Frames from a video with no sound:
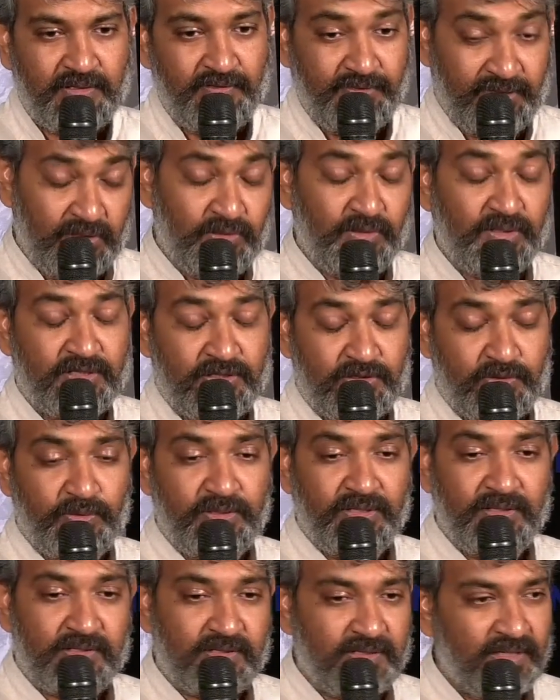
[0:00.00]
Even though it's 2
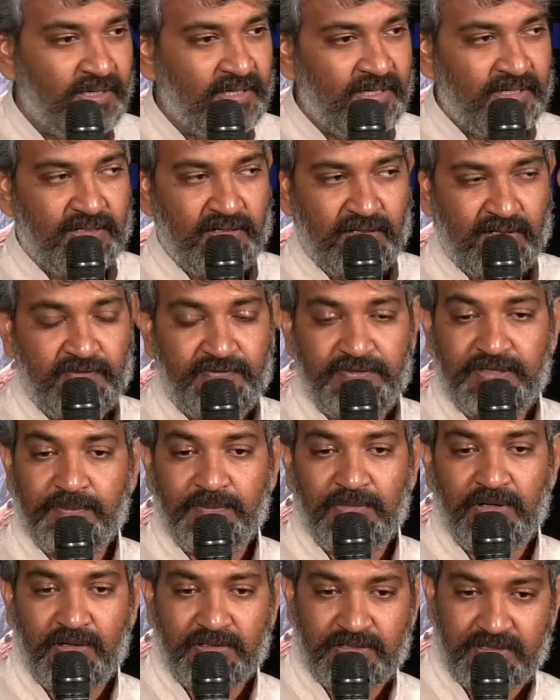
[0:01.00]
years, none of
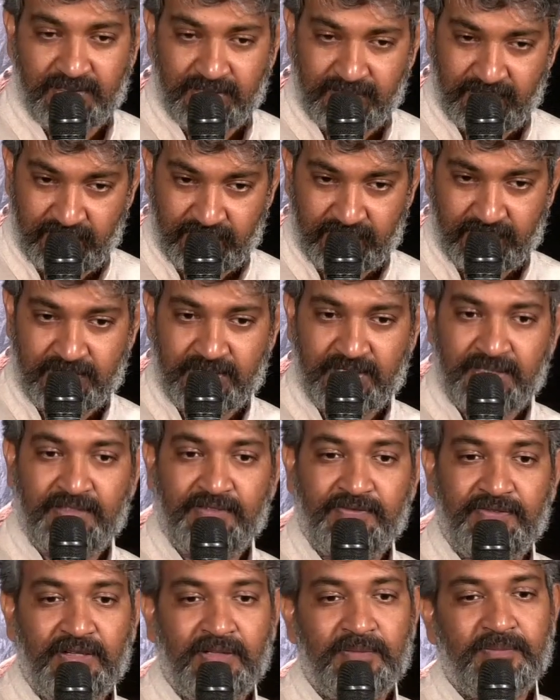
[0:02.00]
them lost the interest in
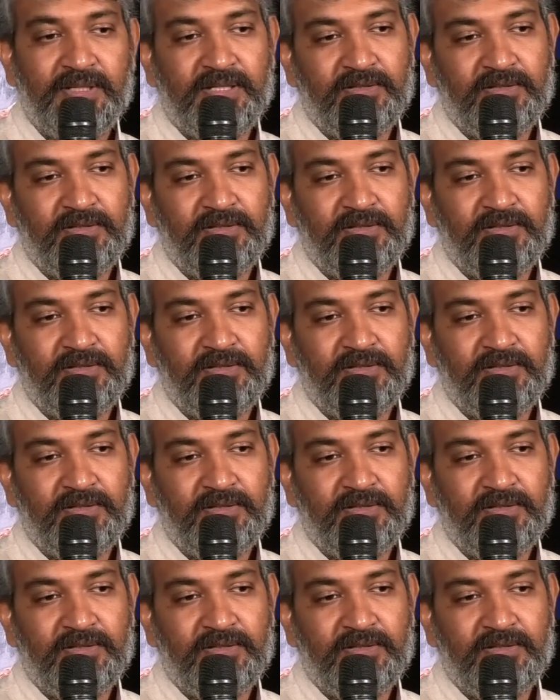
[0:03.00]
the film.